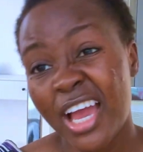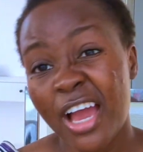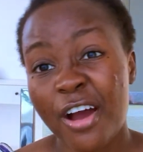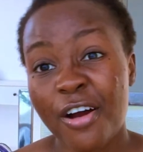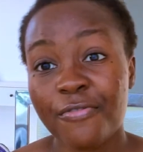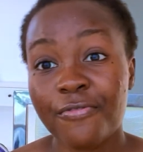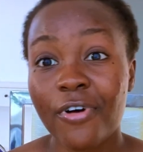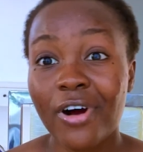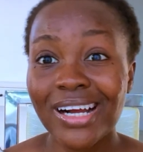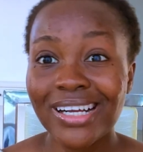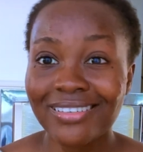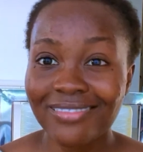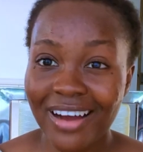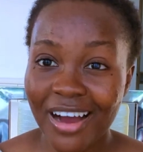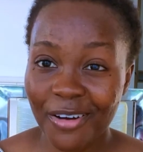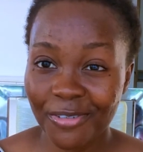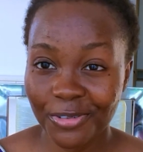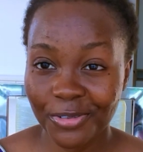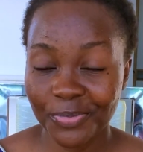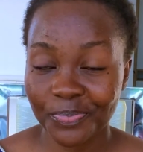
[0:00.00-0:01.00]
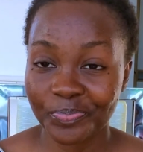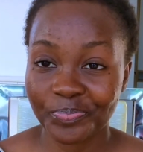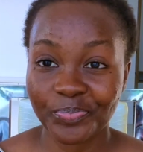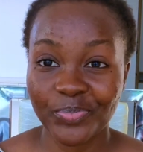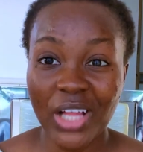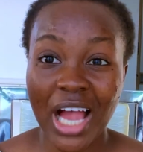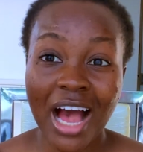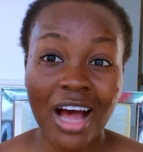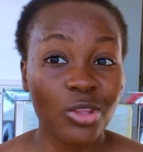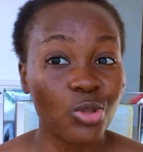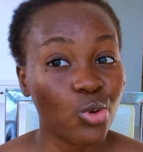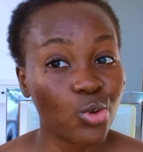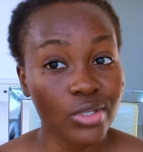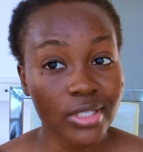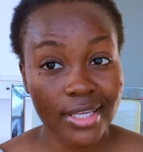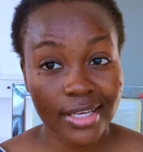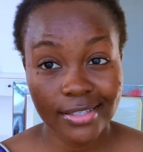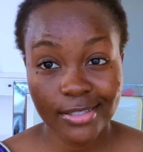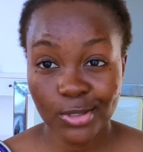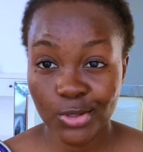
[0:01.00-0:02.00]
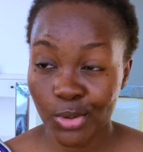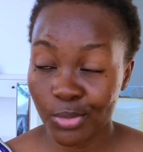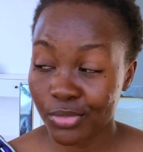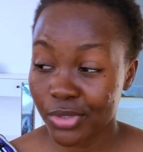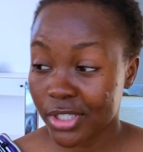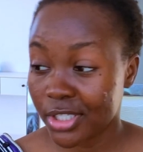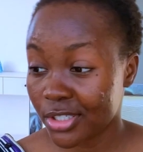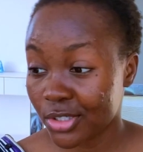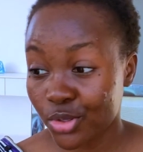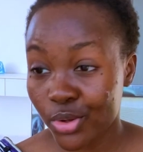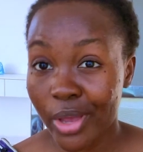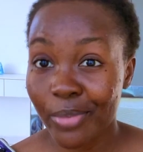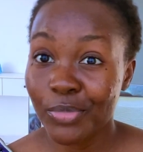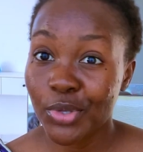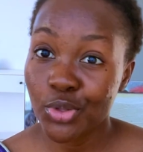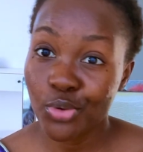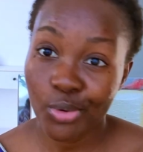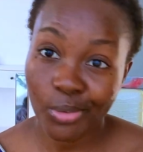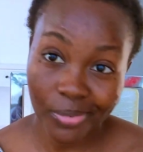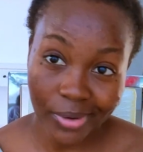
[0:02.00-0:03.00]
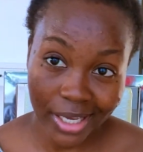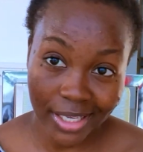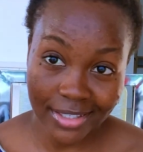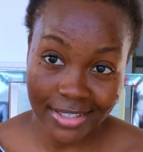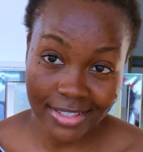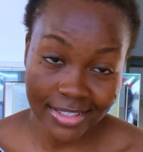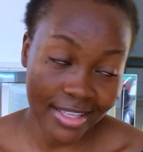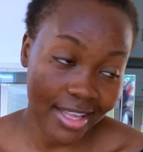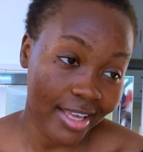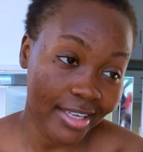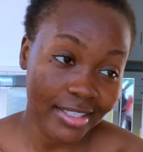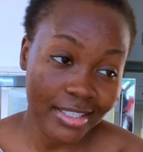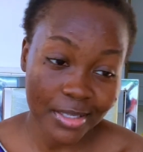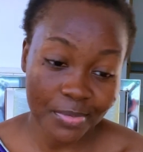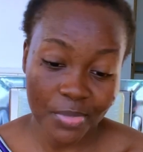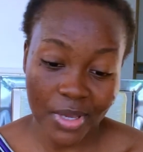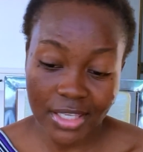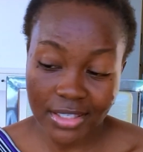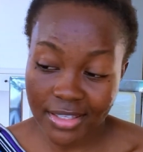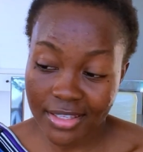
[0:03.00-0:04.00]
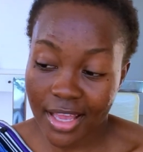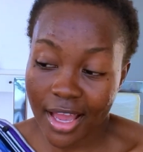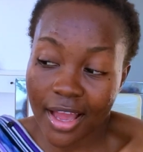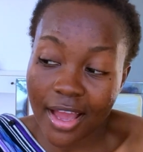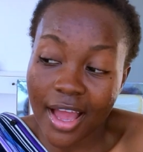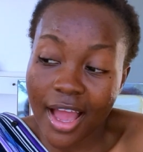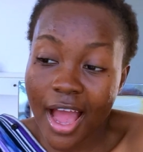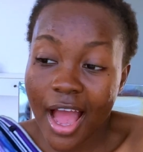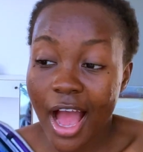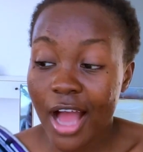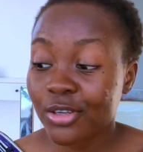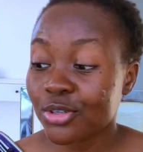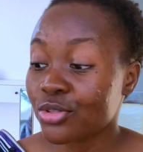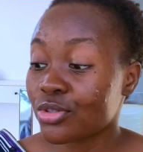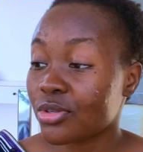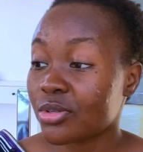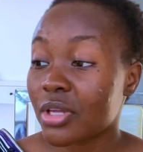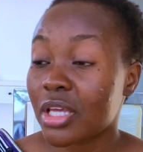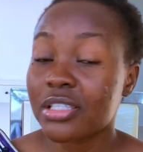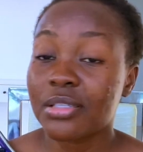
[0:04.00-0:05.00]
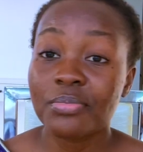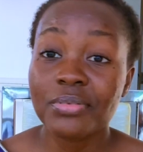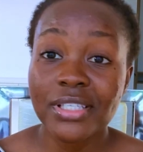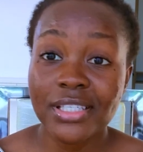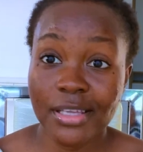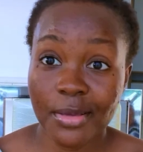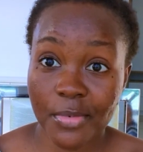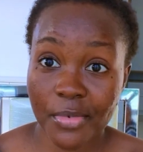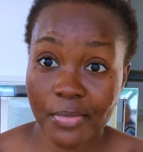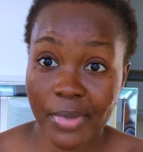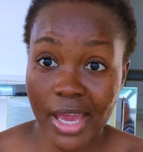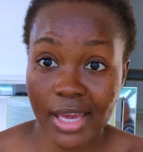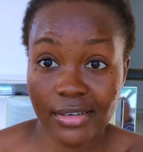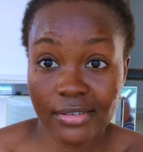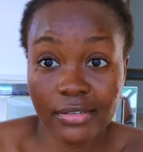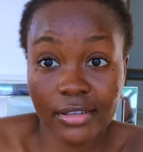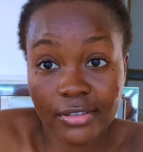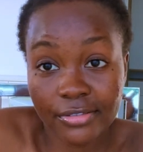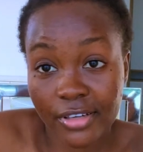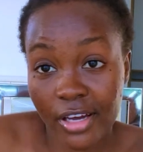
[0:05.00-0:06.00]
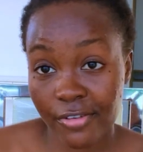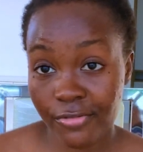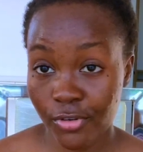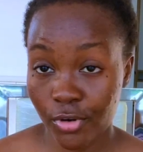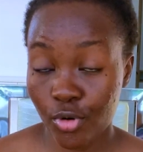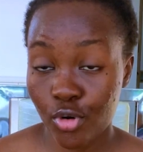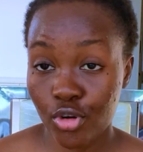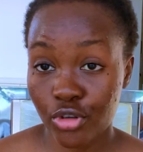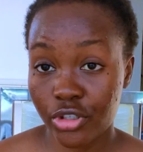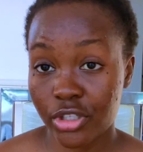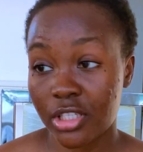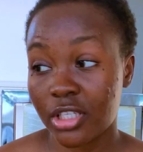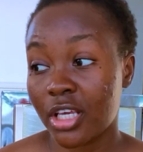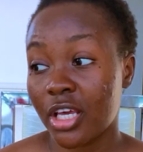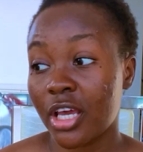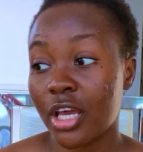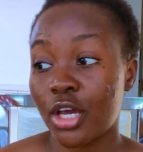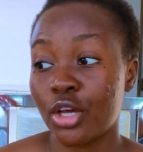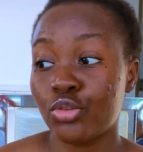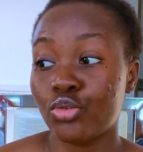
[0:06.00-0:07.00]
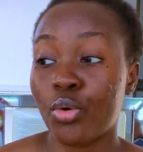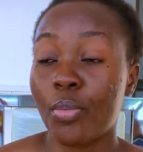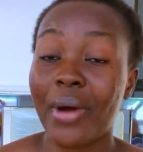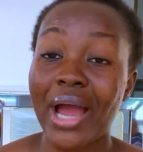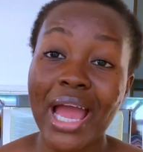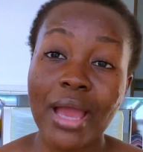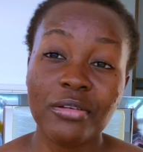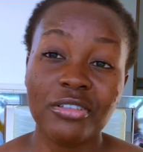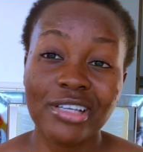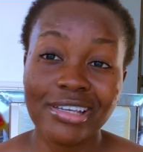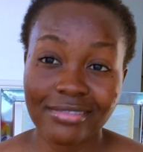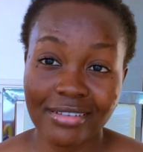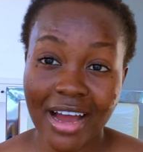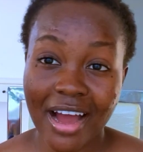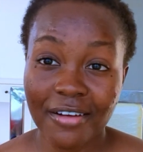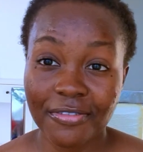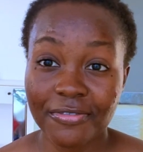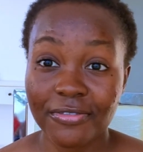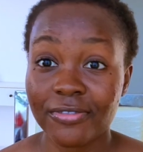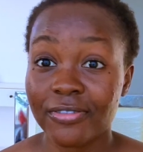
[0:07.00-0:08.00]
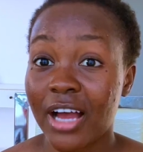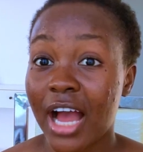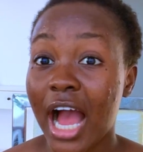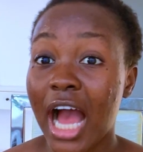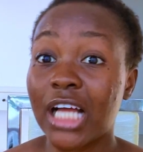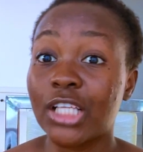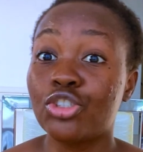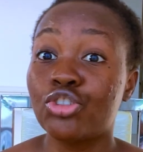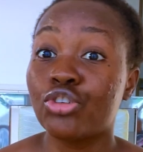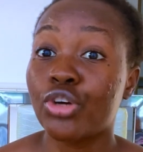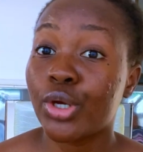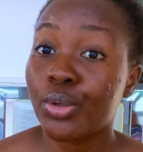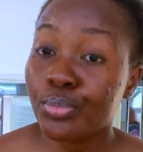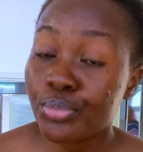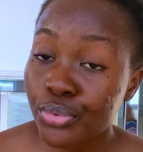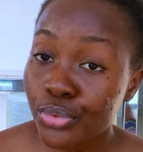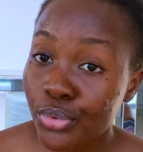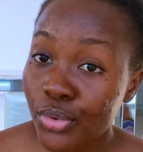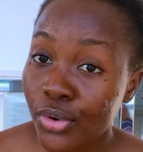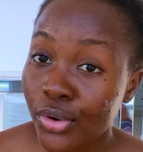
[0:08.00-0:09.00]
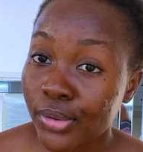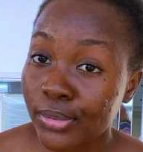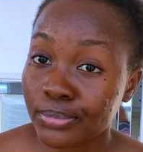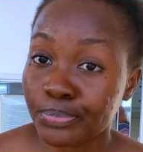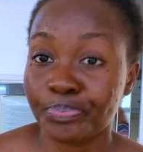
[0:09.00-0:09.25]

for a graph, I had to send somebody to tell me to buy it. Like the person that I just saw, I said, please let me buy a graph. I forgot to buy a graph and drawing book.